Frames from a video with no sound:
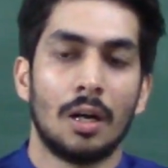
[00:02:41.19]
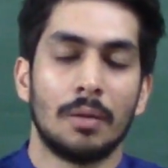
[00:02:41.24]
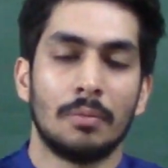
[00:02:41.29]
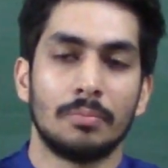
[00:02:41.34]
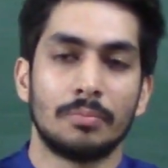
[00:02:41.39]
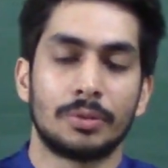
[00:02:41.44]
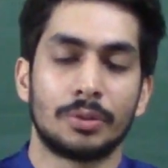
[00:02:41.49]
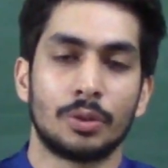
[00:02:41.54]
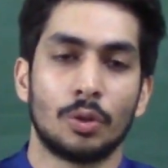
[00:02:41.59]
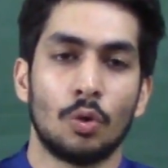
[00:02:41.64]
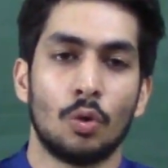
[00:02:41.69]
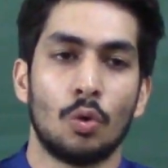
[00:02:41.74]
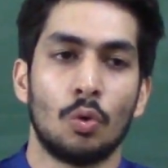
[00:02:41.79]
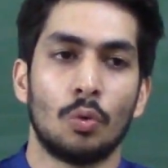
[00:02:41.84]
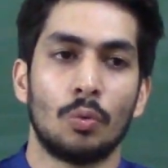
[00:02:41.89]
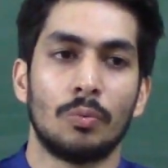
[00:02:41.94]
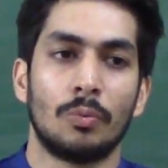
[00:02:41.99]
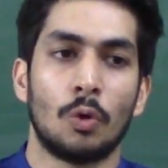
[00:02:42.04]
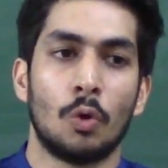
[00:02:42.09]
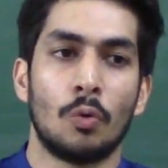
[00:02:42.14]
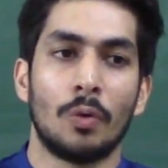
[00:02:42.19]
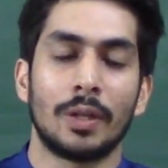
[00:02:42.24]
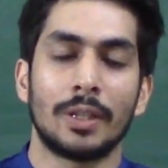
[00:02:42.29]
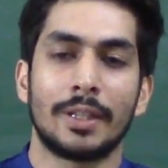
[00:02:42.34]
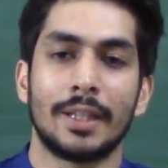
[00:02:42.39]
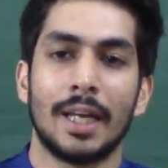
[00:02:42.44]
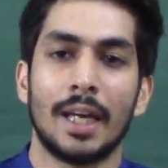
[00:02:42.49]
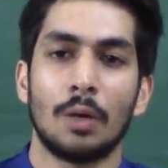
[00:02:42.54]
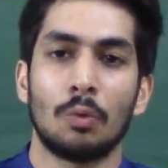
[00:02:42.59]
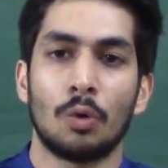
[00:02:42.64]
So over
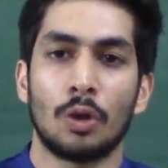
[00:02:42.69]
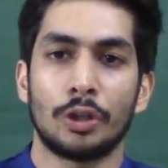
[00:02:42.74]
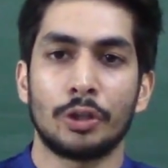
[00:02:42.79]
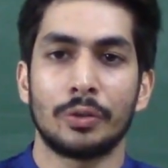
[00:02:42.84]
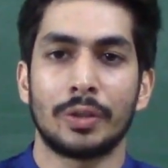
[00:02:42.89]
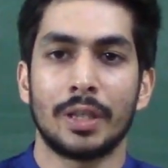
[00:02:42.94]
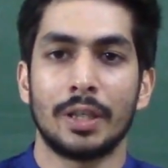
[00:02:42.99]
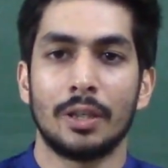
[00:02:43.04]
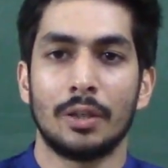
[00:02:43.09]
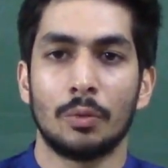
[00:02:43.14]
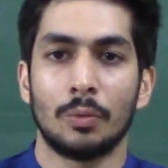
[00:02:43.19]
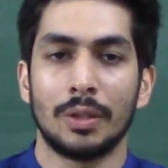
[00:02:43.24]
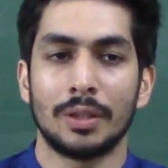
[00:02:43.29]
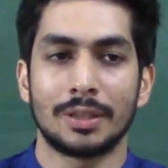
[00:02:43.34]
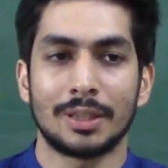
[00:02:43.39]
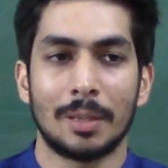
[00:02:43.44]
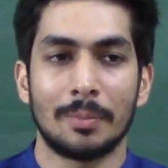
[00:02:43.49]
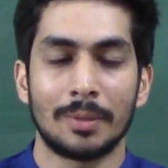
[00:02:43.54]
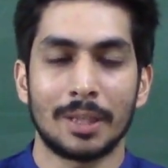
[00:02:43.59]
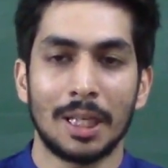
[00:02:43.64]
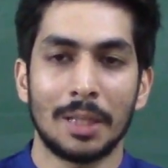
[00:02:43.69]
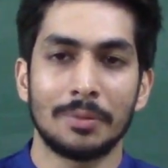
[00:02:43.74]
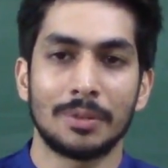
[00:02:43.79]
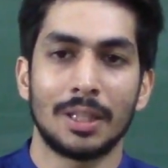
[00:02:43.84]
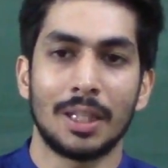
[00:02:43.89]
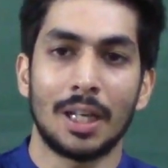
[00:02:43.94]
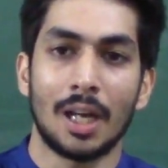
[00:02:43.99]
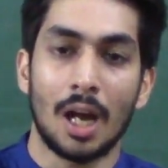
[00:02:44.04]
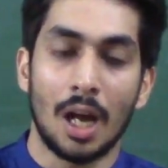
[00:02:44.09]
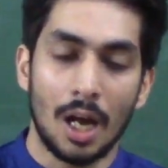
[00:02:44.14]
there what you can do is, sometimes
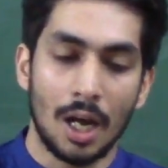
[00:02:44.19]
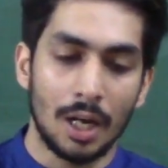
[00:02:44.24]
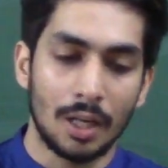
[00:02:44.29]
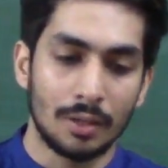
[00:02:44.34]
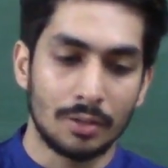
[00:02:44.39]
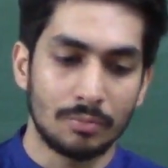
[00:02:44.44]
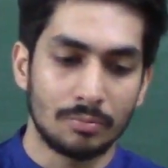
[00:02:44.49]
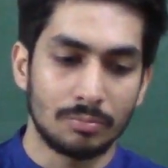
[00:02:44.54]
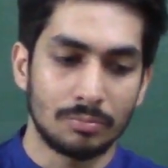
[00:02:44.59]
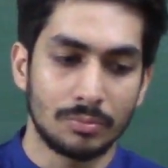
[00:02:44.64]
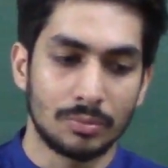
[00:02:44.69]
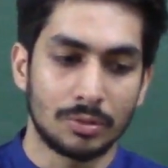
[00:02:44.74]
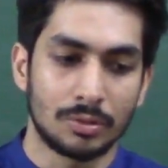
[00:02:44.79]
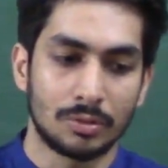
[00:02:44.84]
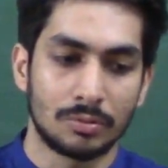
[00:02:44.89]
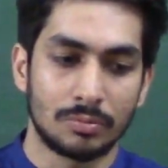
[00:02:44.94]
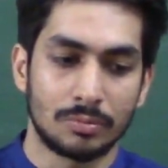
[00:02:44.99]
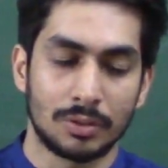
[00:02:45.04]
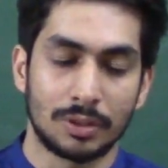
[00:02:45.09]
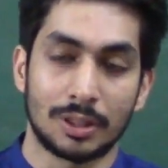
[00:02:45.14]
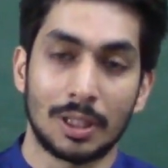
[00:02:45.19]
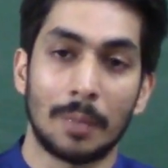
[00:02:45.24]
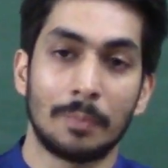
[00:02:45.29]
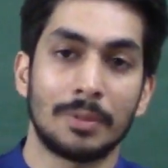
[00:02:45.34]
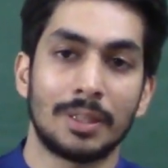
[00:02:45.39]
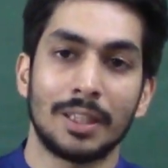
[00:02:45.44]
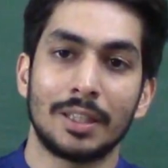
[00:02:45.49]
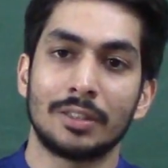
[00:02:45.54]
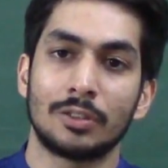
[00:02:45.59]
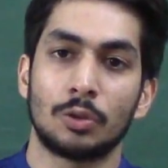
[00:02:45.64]
there are
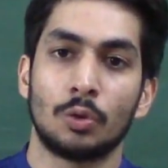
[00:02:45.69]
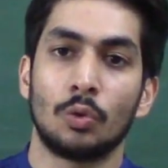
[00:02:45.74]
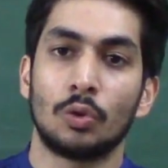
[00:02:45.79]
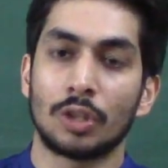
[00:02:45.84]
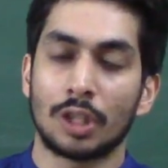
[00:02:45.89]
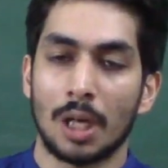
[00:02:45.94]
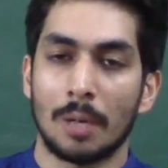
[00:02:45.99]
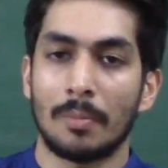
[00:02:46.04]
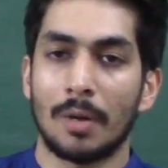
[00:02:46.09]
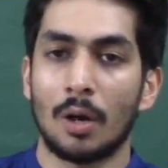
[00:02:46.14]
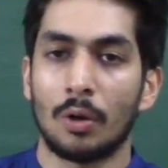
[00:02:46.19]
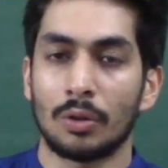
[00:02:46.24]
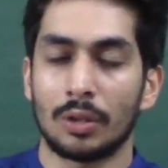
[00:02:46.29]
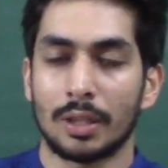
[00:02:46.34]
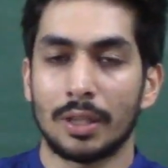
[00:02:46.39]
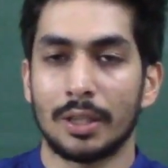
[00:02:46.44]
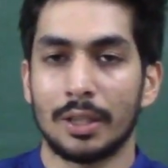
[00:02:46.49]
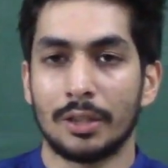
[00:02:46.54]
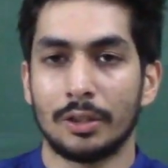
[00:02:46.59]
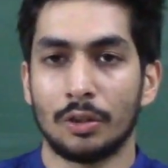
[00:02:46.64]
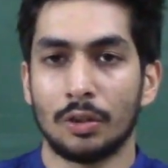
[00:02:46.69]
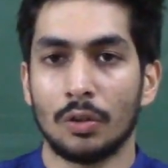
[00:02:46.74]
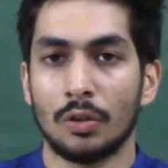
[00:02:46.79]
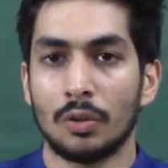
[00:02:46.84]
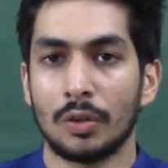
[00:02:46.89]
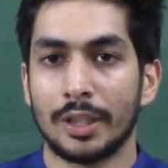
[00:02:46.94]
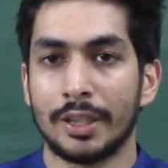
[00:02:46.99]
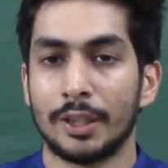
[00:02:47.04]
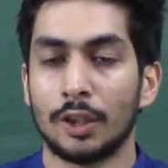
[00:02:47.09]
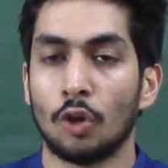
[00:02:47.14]
some things don't come out, you
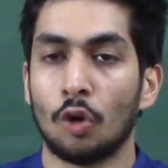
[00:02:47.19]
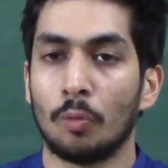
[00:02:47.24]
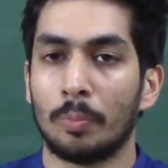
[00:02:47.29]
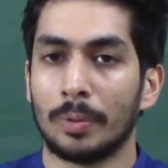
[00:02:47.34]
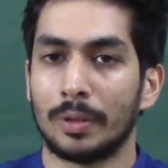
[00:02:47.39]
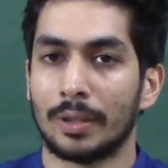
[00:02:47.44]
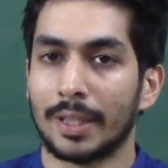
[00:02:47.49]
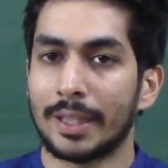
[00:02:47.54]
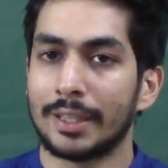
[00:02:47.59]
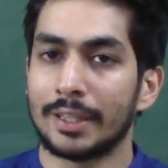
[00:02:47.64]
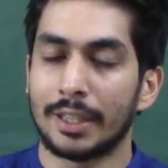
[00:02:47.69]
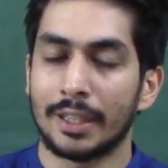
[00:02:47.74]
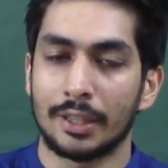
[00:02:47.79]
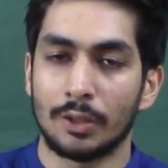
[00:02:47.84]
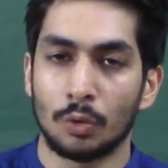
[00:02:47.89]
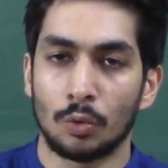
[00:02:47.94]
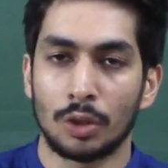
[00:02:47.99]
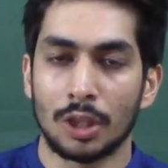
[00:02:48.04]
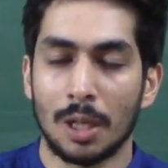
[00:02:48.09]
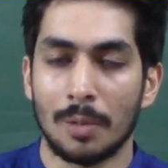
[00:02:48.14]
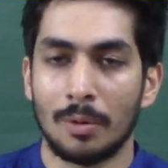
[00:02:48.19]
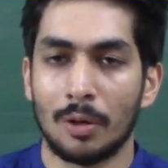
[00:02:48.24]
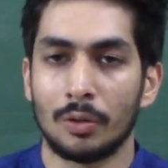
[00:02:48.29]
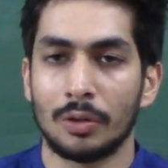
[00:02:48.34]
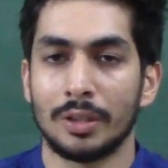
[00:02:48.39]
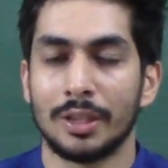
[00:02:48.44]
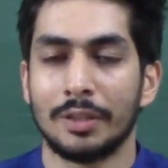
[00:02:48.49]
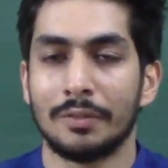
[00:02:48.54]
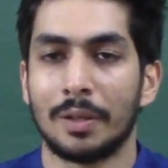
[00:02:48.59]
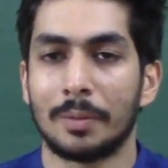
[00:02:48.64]
know, in the open, right? They don't come out
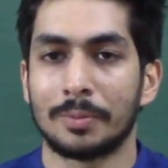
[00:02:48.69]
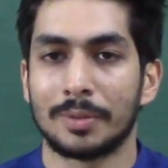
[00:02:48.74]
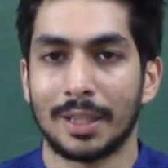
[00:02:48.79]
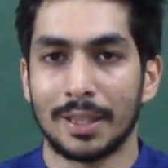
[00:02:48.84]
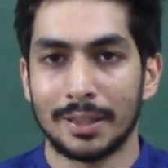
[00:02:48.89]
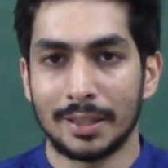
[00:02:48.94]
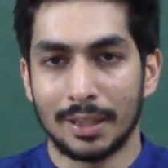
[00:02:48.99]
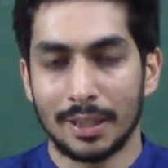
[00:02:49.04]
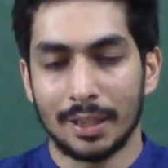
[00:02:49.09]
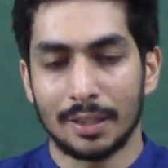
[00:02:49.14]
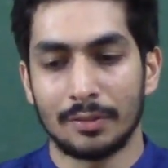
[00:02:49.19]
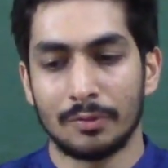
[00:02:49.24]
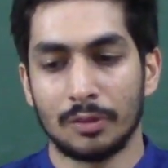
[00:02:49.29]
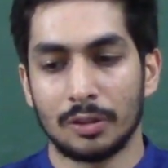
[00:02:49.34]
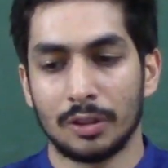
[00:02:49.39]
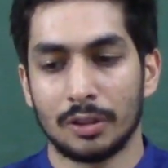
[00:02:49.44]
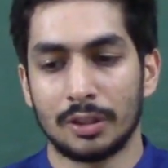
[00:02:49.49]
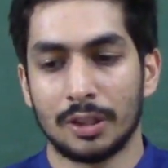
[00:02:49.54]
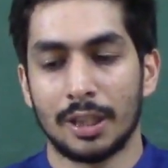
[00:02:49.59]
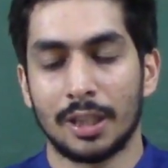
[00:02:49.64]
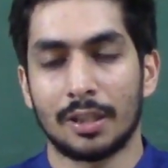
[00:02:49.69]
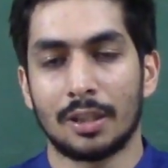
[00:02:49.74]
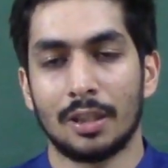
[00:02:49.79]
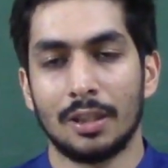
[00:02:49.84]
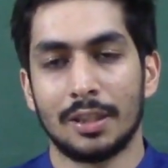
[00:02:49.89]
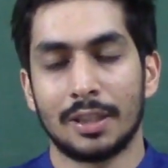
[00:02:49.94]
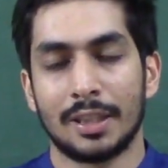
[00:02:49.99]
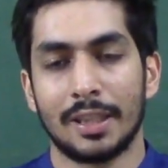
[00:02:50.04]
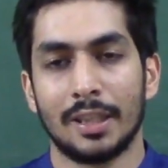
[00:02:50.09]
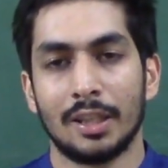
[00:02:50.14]
in the website, they're
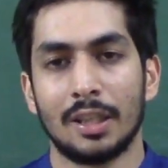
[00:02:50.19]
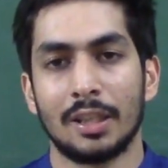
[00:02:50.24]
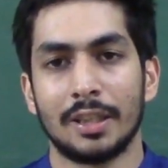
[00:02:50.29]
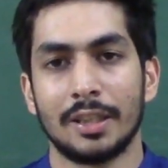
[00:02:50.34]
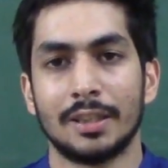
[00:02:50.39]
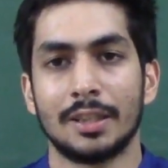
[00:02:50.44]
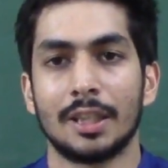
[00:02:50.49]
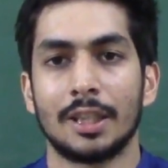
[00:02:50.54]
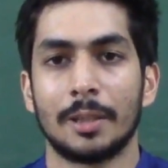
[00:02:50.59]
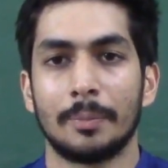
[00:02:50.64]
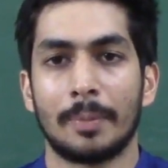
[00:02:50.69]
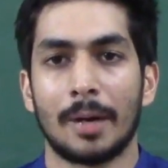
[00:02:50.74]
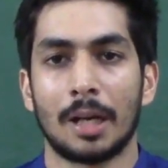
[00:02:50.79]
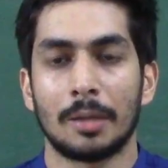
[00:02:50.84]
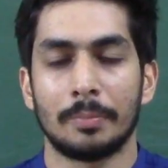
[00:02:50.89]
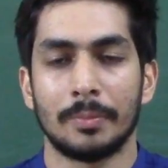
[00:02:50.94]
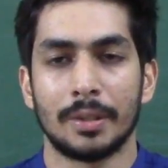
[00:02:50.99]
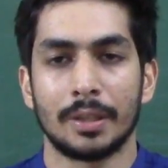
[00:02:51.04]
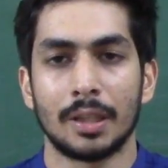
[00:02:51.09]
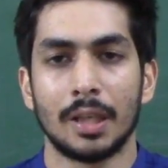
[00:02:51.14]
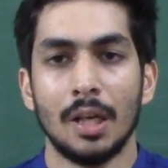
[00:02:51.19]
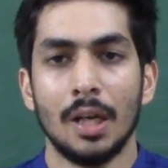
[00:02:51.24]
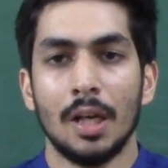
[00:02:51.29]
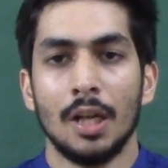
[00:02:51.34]
contained in the department.